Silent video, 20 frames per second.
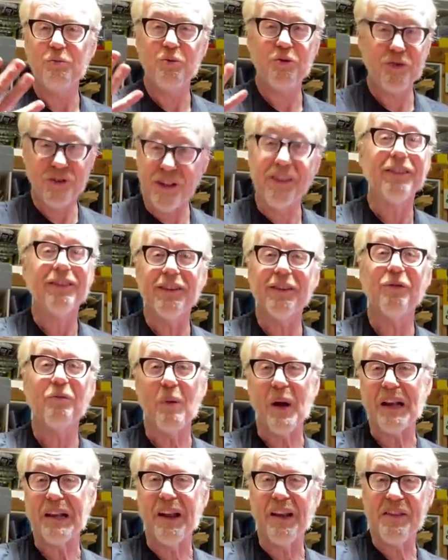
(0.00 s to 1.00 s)
just as
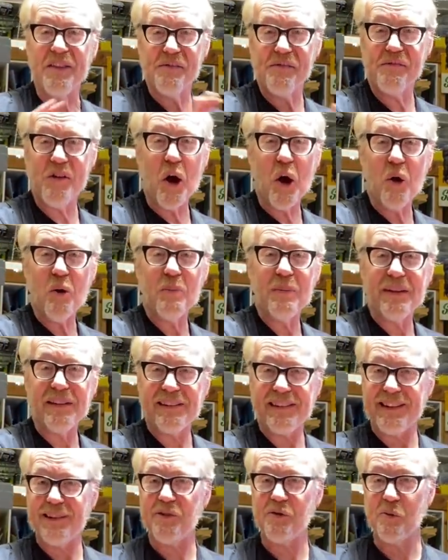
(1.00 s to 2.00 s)
well on the foam as
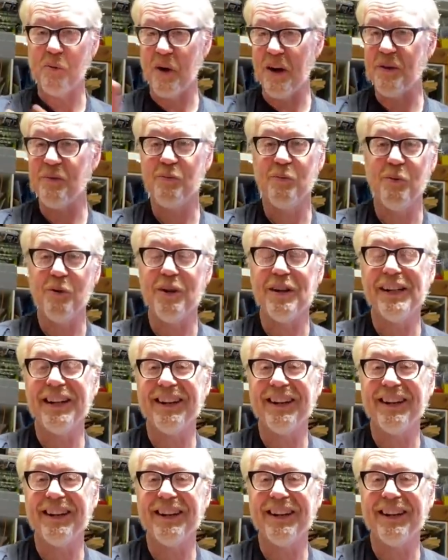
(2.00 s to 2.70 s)
they do on wood,